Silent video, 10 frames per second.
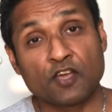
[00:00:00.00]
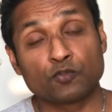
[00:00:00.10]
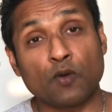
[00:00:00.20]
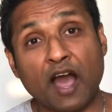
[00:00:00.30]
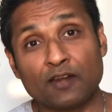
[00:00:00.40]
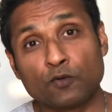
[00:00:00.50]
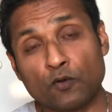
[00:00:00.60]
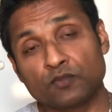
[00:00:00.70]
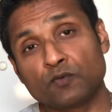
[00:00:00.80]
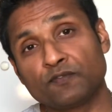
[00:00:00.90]
So I'll
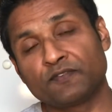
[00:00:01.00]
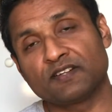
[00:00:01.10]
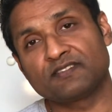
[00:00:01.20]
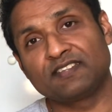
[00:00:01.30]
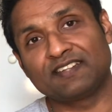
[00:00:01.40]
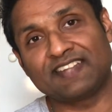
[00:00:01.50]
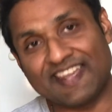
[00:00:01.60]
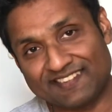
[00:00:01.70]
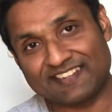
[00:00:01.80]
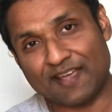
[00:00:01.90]
go through first the
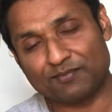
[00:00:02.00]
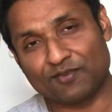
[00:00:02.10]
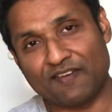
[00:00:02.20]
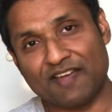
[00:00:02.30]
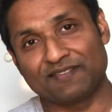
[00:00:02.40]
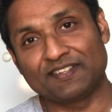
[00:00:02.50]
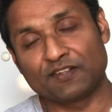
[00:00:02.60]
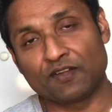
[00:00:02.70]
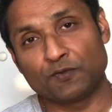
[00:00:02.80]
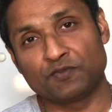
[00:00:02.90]
10 steps of having
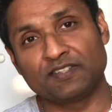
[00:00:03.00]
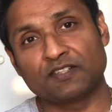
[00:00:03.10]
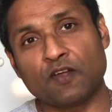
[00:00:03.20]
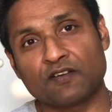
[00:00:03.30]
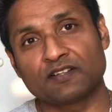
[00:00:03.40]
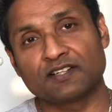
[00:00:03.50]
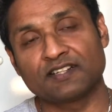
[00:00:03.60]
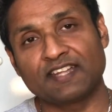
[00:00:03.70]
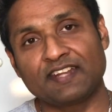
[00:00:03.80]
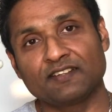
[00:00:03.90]
using the Docker
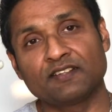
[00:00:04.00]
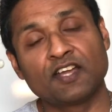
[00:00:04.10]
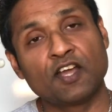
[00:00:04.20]
container,